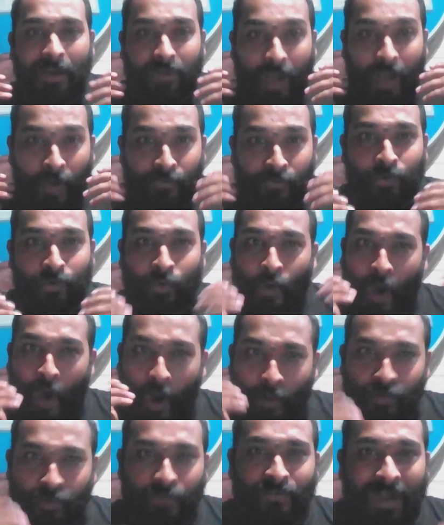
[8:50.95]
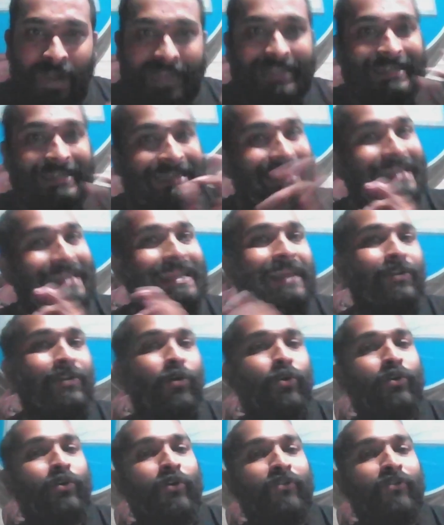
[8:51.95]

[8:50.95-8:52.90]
now you know how to find the degree and order